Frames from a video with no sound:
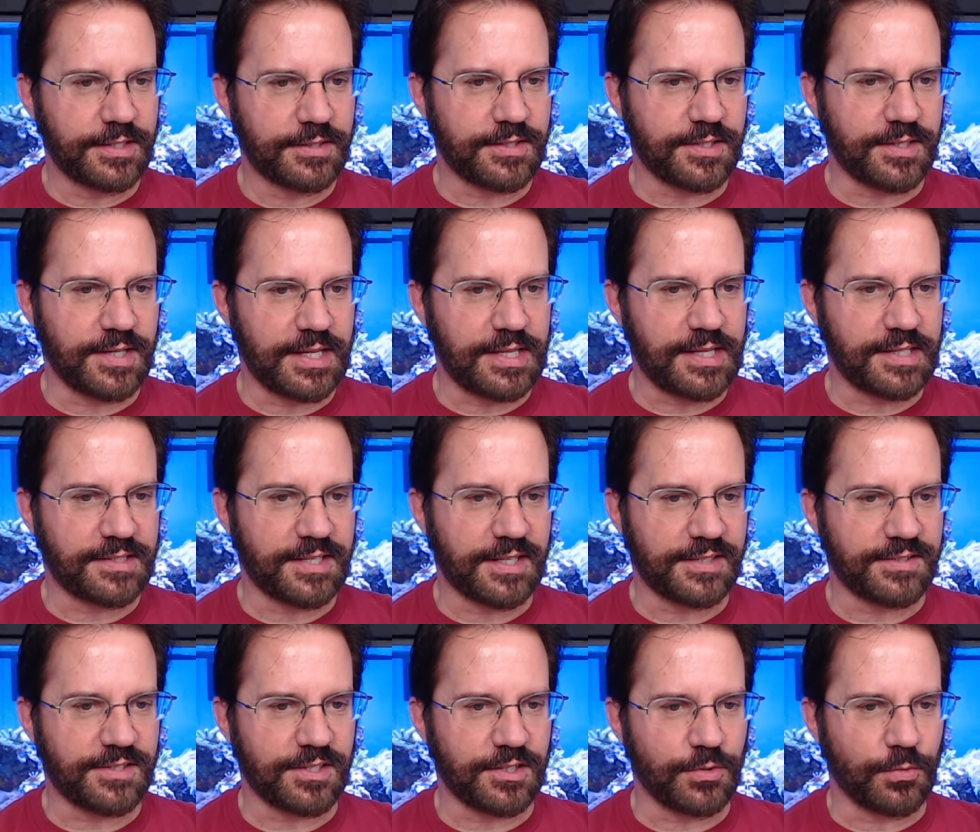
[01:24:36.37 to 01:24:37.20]
Today they
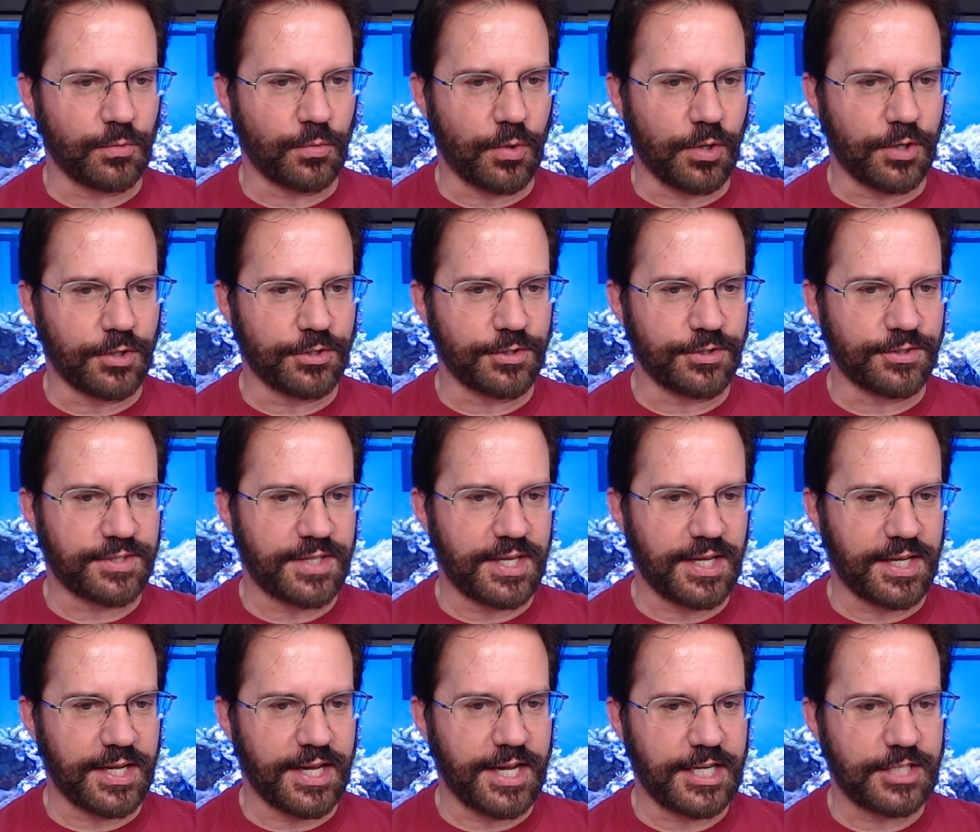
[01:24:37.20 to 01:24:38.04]
tested the water's KH
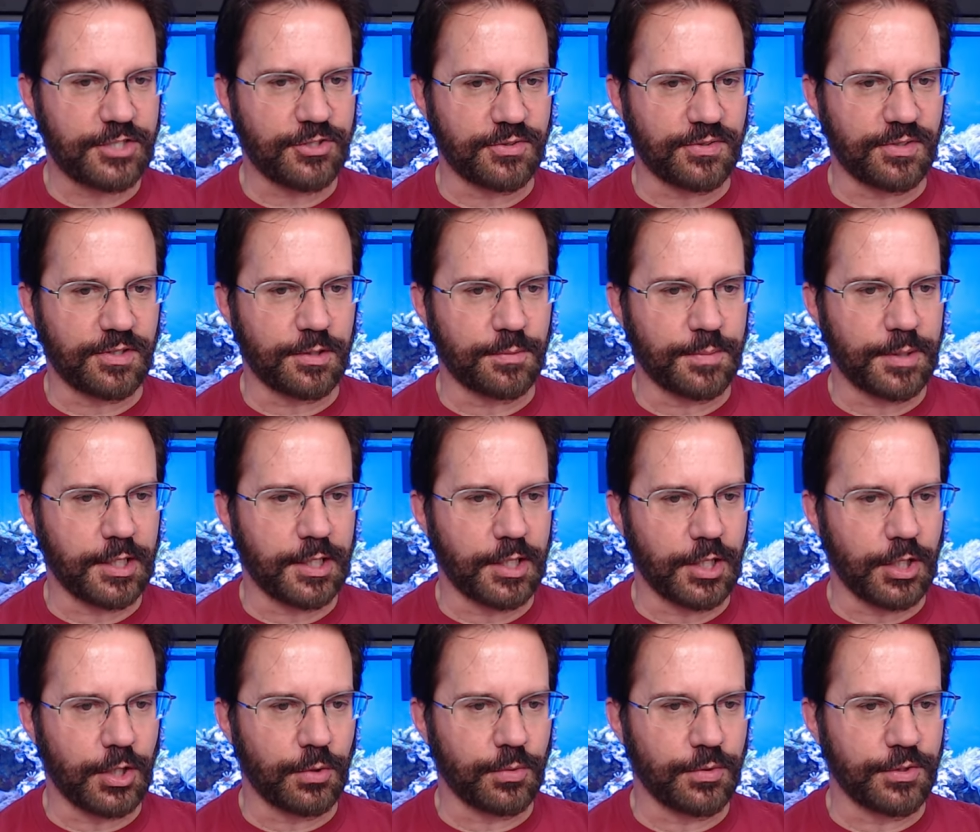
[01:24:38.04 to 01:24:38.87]
and it was a little bit
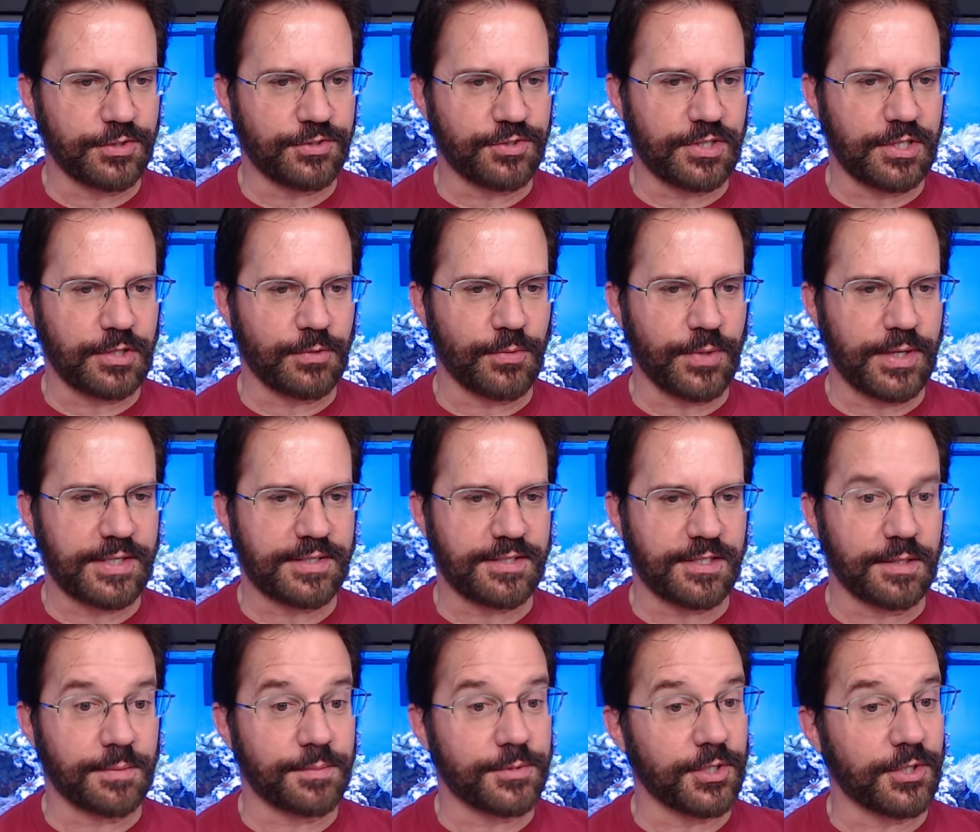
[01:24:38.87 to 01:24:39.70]
lower, so they raised
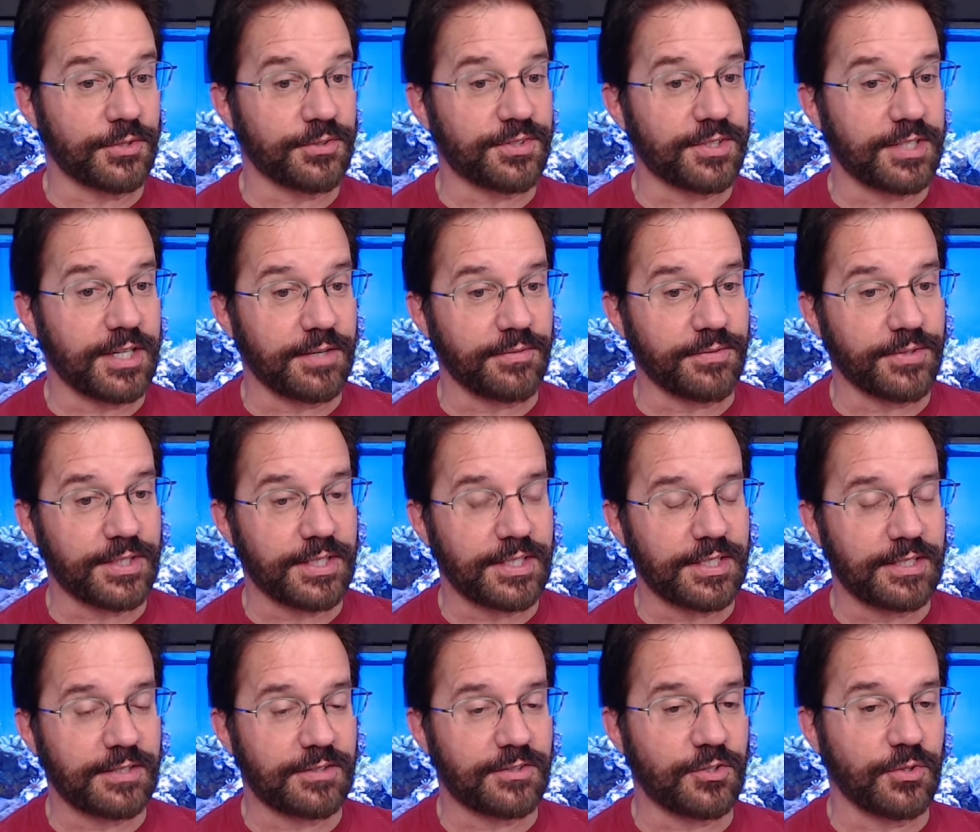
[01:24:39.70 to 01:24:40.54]
it up dosing
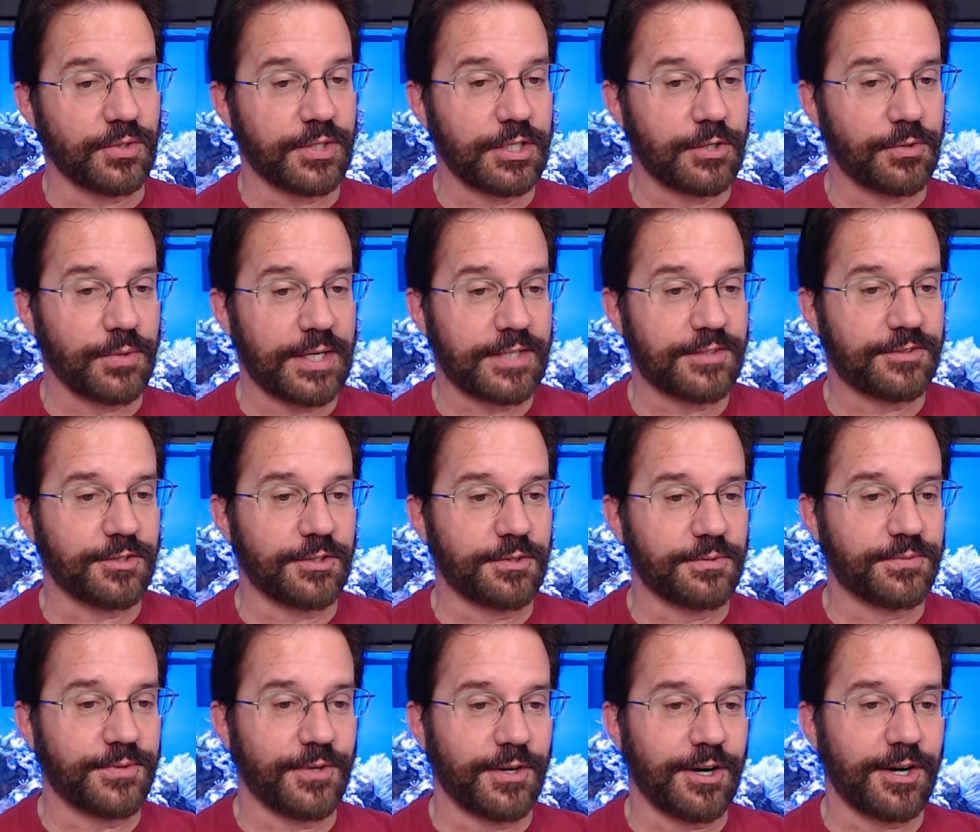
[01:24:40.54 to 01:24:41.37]
everything. It's going great so
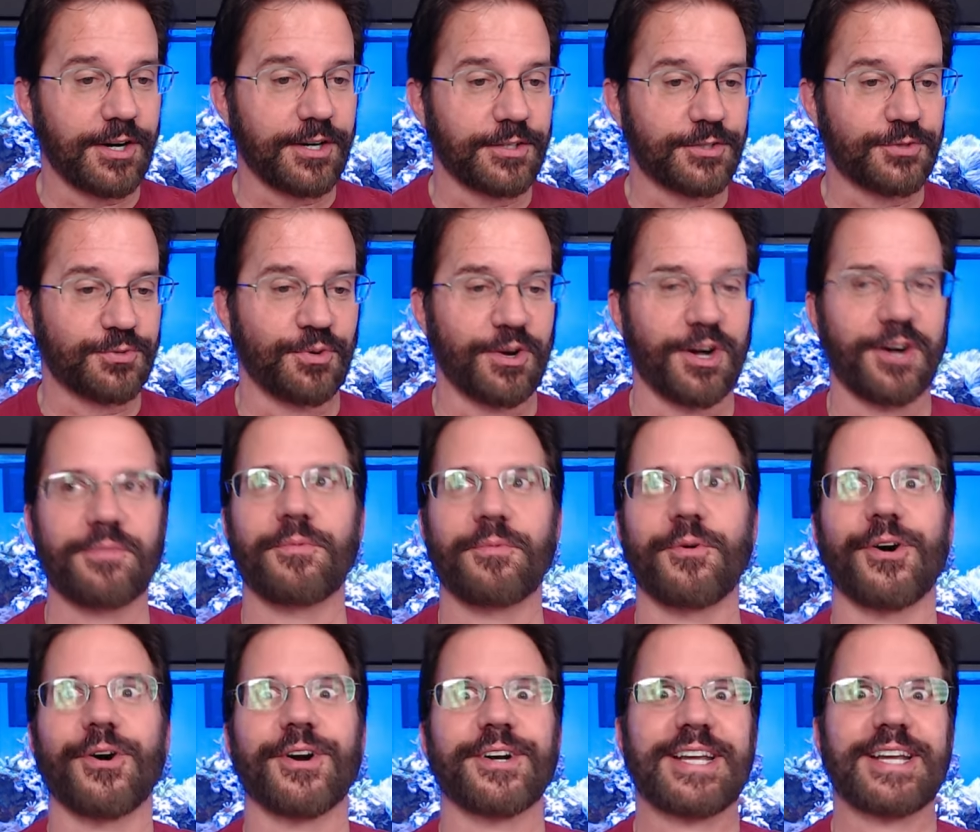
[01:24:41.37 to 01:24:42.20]
far. 12
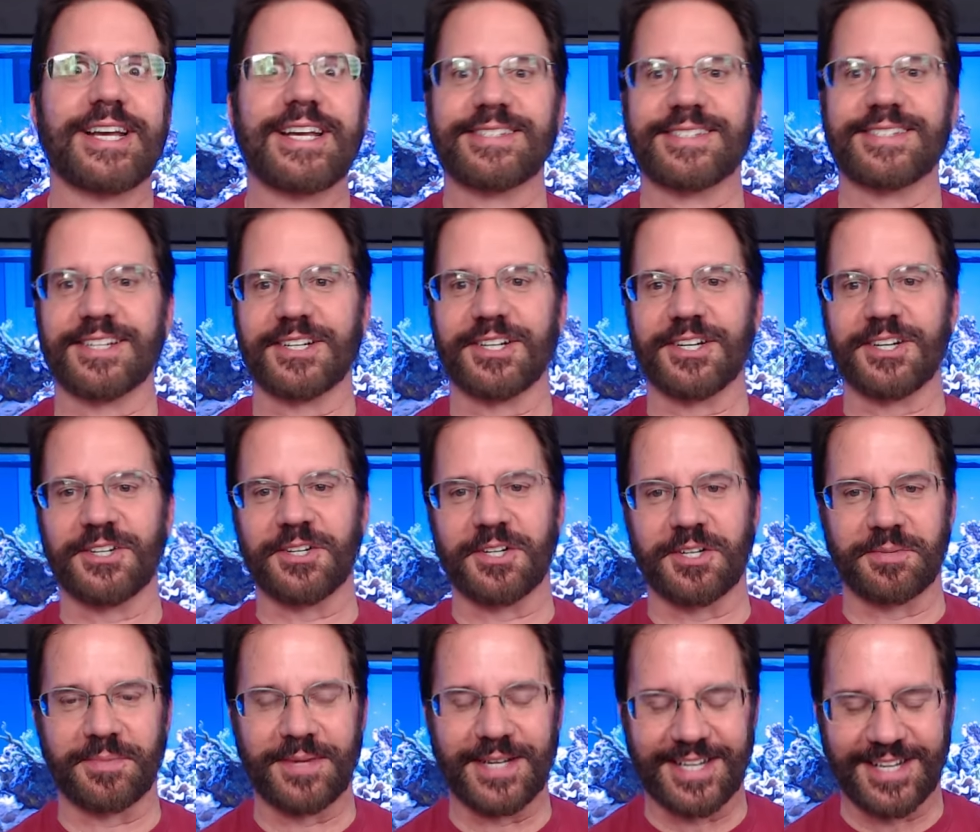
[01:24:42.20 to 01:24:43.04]
more days to go.
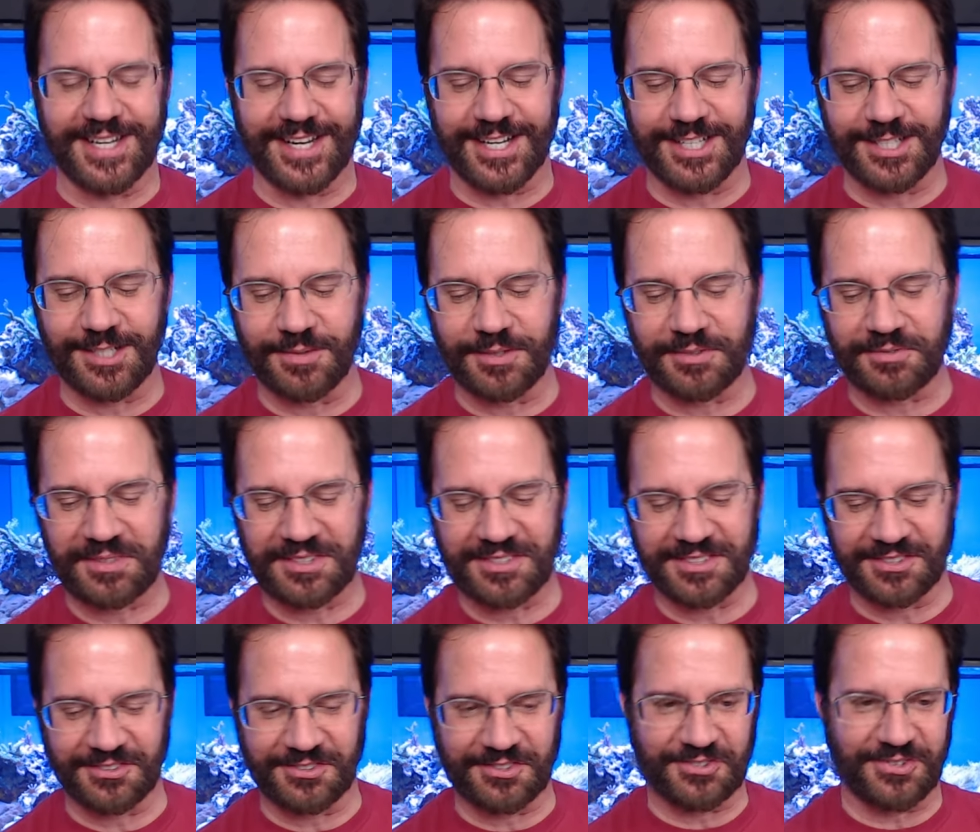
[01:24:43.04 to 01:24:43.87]
Oh my God, you must be
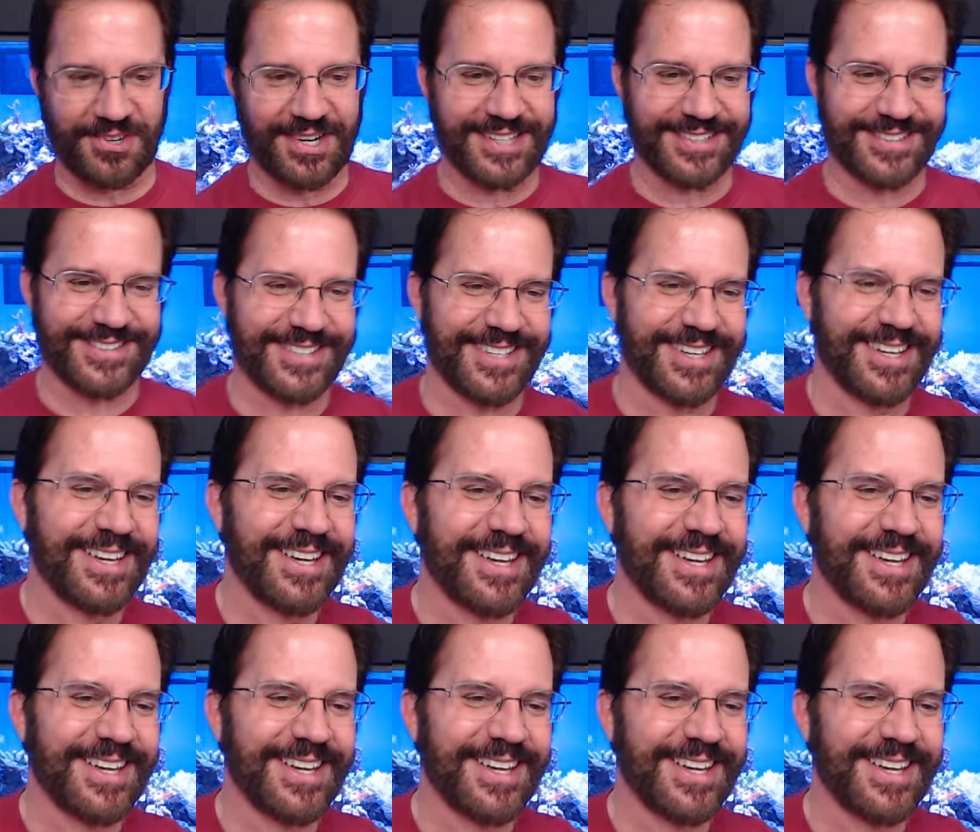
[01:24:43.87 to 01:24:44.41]
so stressed.